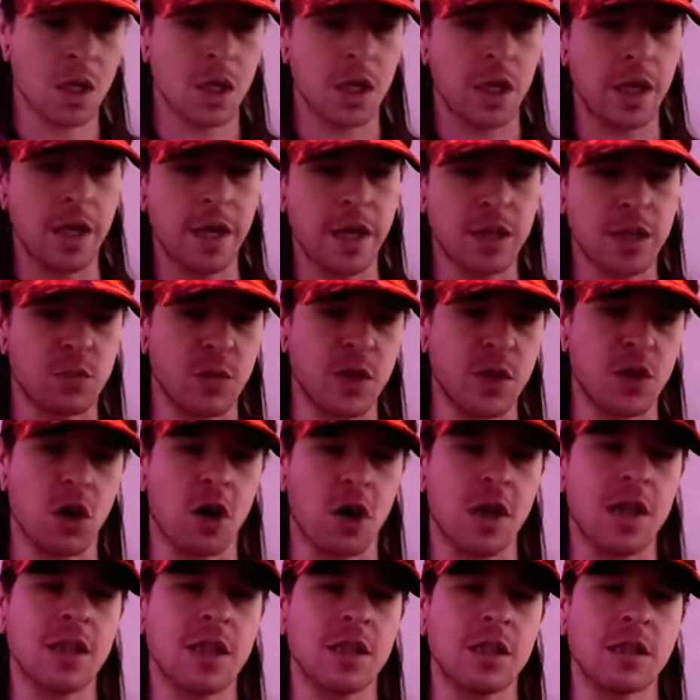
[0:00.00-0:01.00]
And it's
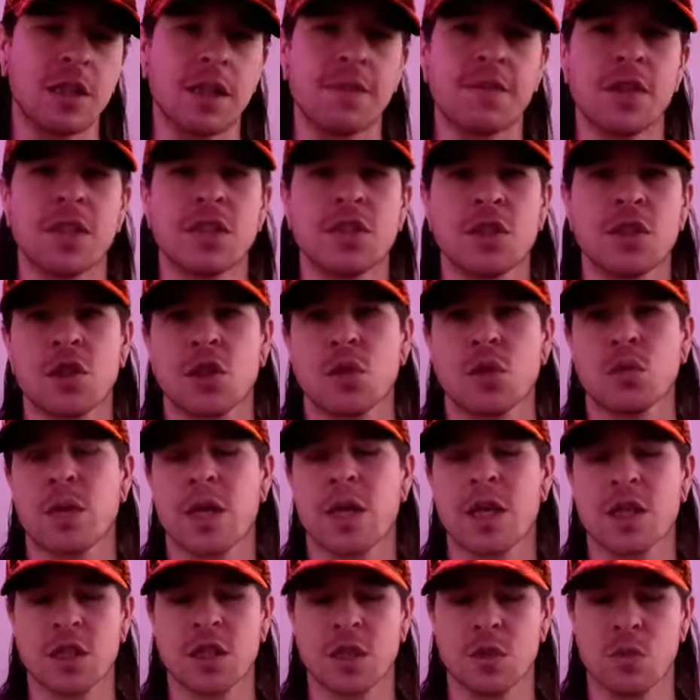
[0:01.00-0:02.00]
regarding the living
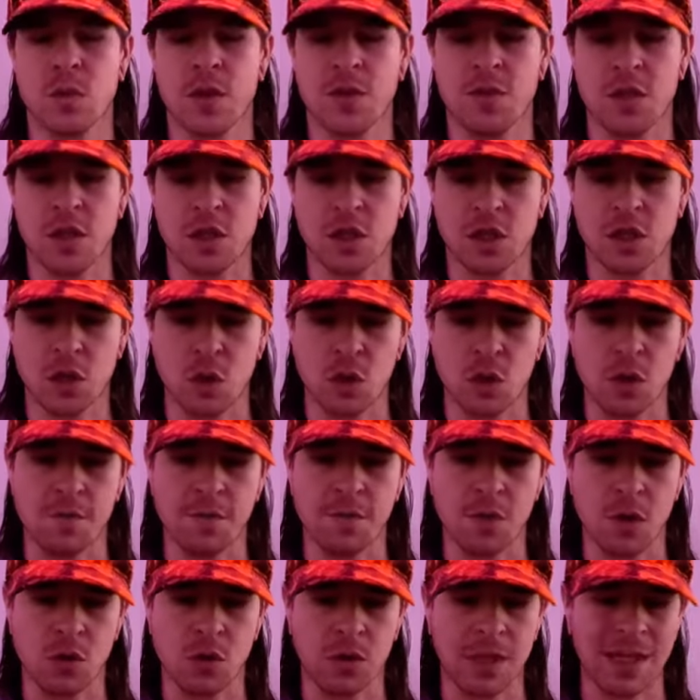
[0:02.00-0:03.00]
situation with the two of
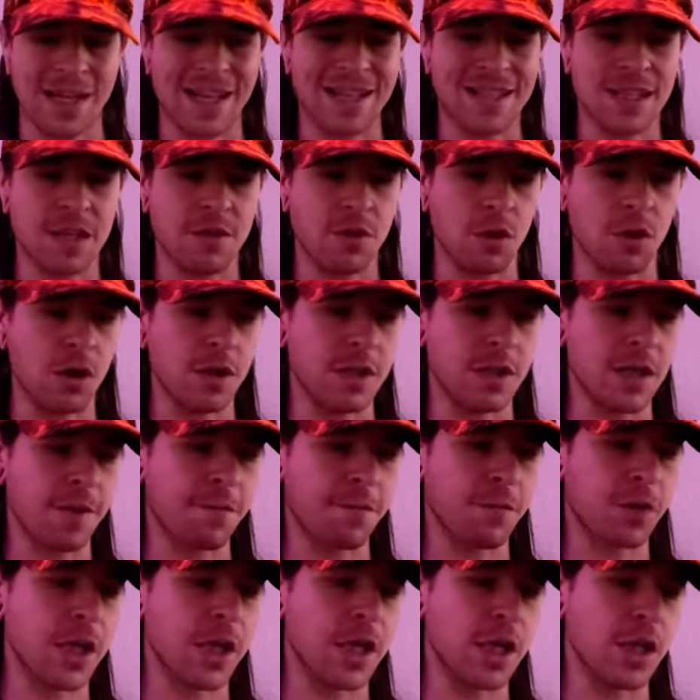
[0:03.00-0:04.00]
you. Like I said, there
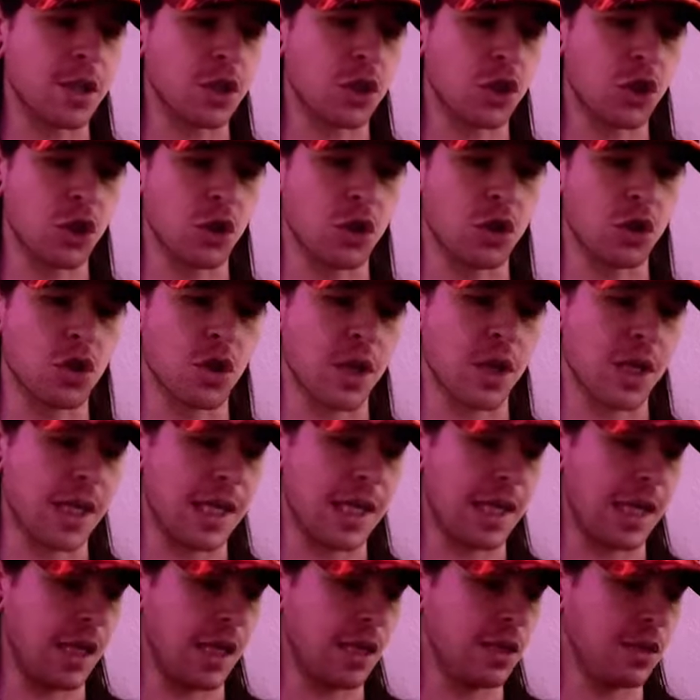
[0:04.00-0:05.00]
definitely is children and
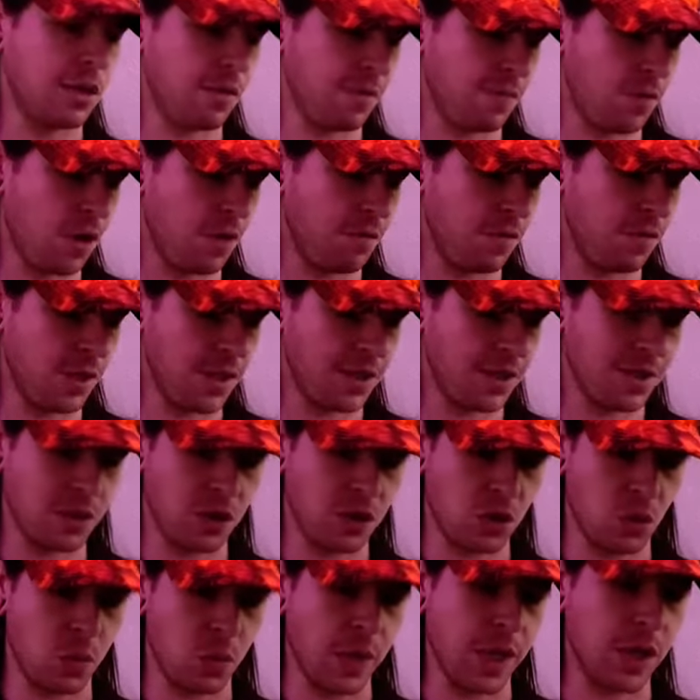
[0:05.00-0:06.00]
kids involved in this
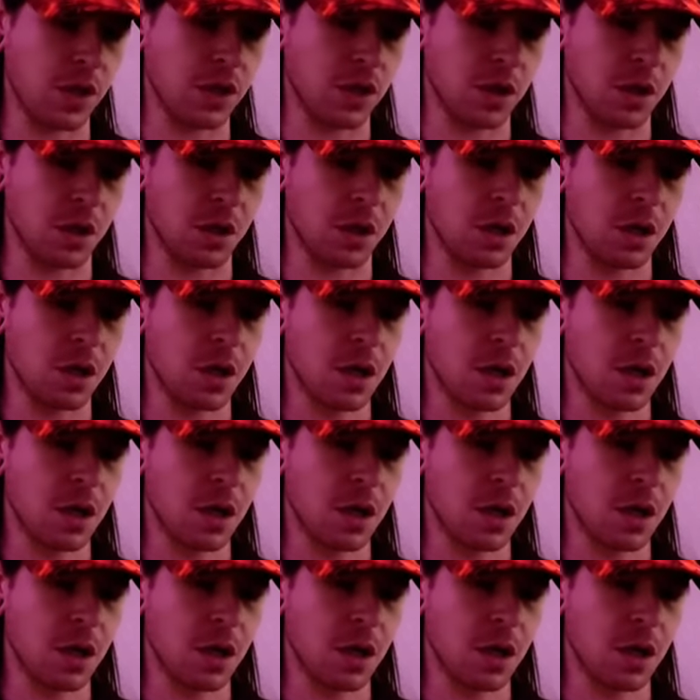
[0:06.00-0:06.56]
situation.